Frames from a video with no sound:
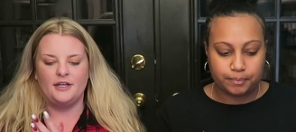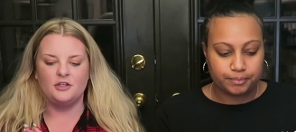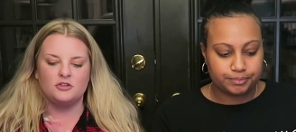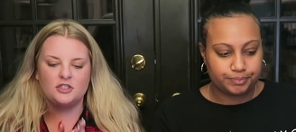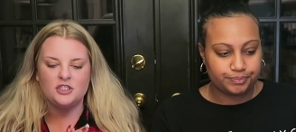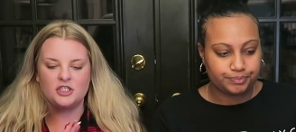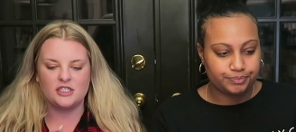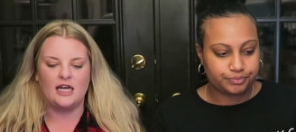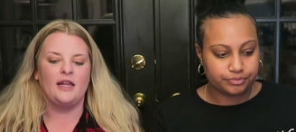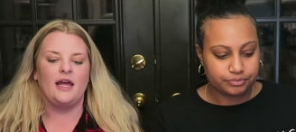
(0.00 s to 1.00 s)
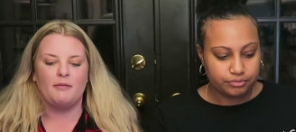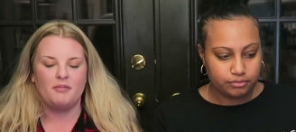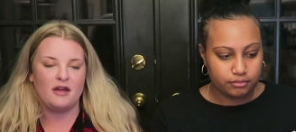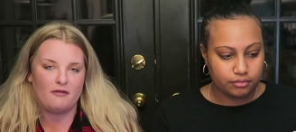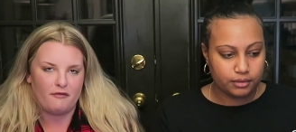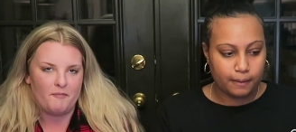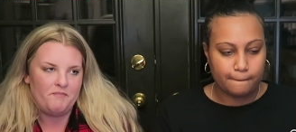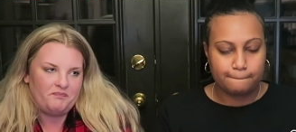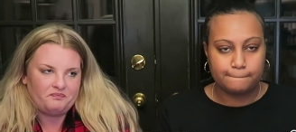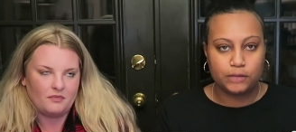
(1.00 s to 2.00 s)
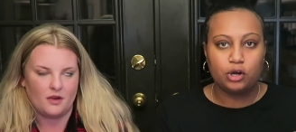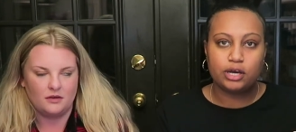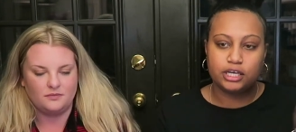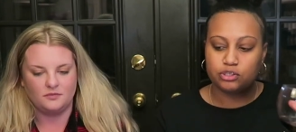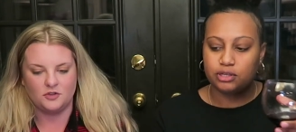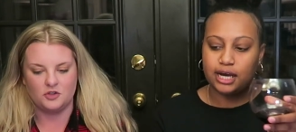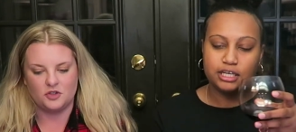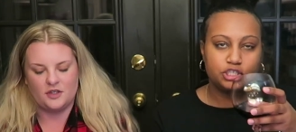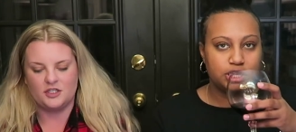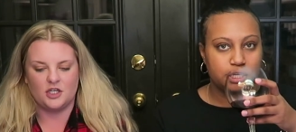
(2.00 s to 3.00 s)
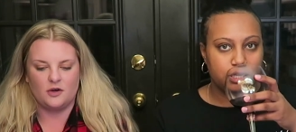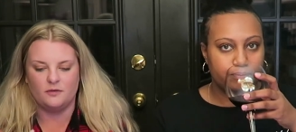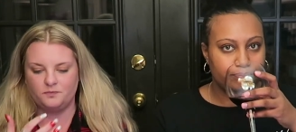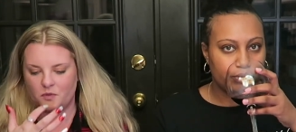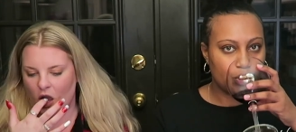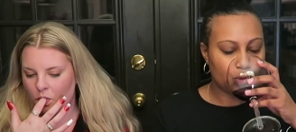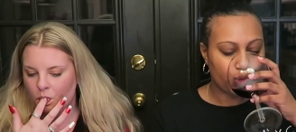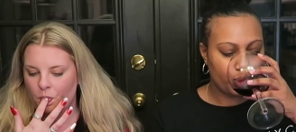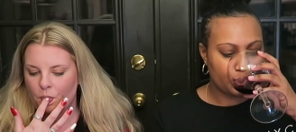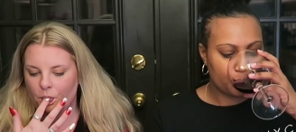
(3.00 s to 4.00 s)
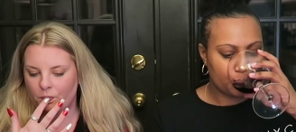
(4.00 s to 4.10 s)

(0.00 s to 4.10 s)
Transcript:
Speaker 1: I usually just get like beef. Okay, so that usually, has chicken. So, mm -hmm.